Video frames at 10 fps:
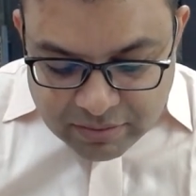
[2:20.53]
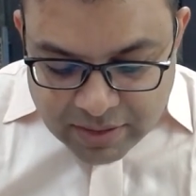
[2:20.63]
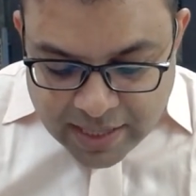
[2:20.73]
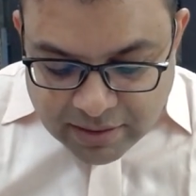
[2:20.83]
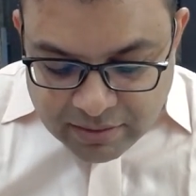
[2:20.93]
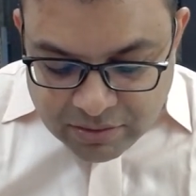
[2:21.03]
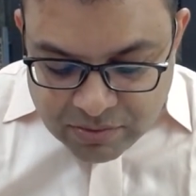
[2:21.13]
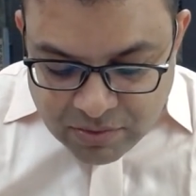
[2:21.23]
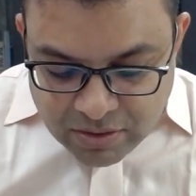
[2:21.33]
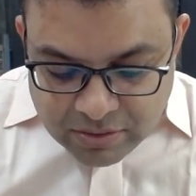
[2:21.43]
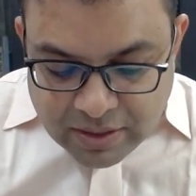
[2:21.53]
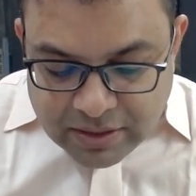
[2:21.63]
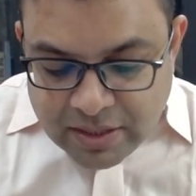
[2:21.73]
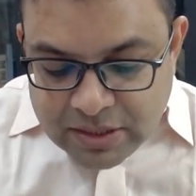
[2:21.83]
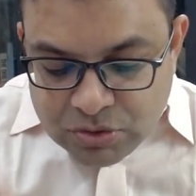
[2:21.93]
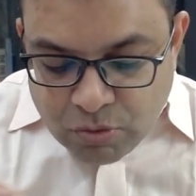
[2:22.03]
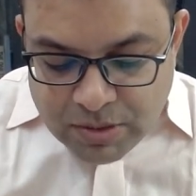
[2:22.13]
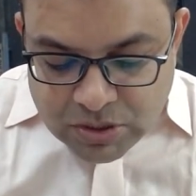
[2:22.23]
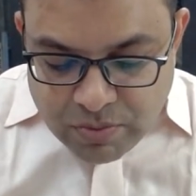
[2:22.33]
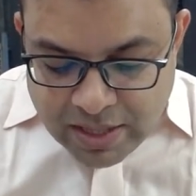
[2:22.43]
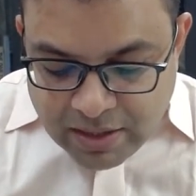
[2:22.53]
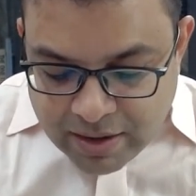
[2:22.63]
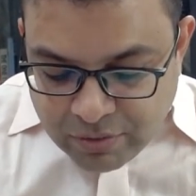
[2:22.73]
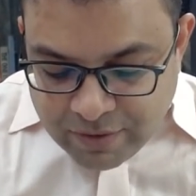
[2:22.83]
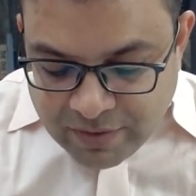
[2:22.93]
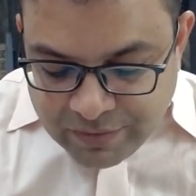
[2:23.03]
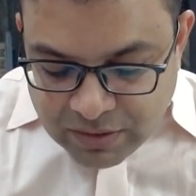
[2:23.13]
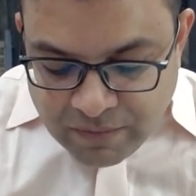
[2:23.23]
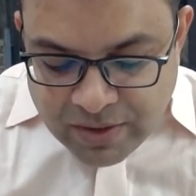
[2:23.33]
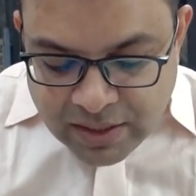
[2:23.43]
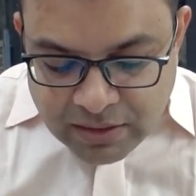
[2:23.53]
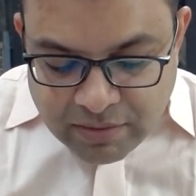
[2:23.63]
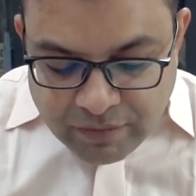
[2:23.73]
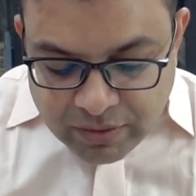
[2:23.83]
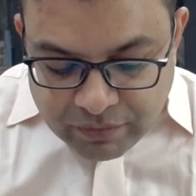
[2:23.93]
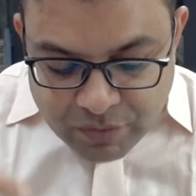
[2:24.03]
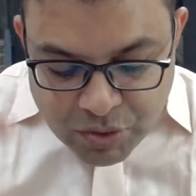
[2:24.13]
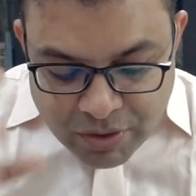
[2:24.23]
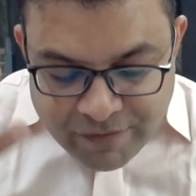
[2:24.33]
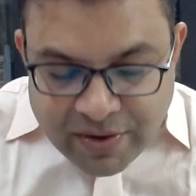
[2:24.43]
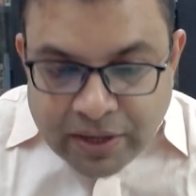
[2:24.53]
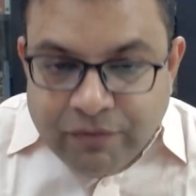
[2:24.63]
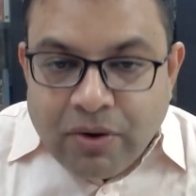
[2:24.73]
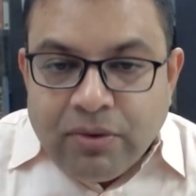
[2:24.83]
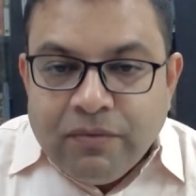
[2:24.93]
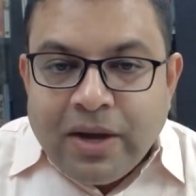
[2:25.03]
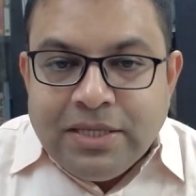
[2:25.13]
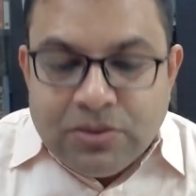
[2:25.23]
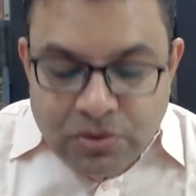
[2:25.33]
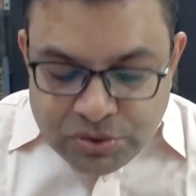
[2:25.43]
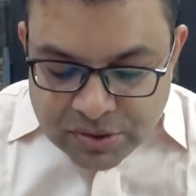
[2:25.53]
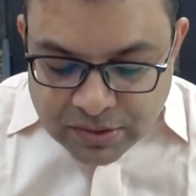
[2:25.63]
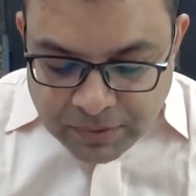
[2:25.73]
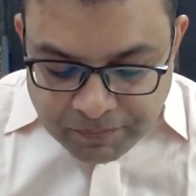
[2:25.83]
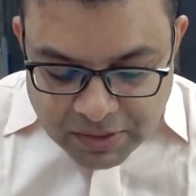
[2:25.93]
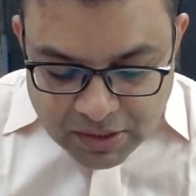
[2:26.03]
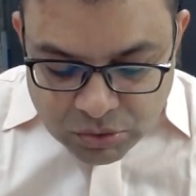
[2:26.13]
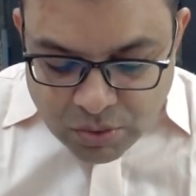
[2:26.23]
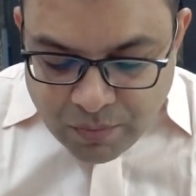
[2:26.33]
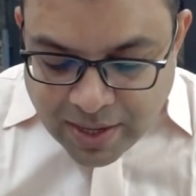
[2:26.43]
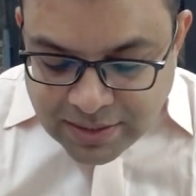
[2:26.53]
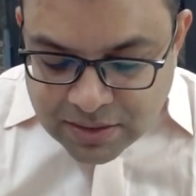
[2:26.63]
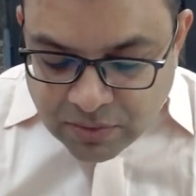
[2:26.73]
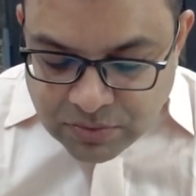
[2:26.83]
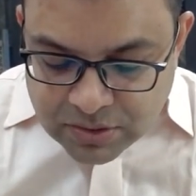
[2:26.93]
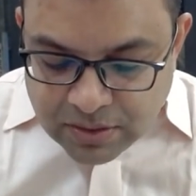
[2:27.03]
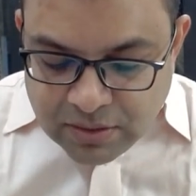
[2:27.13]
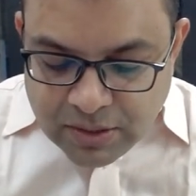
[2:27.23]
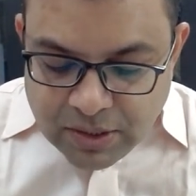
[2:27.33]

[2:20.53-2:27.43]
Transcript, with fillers: that, you know, that there is so much wealth, I could have given the wealth, we could have found a wise solution through a wise counsel.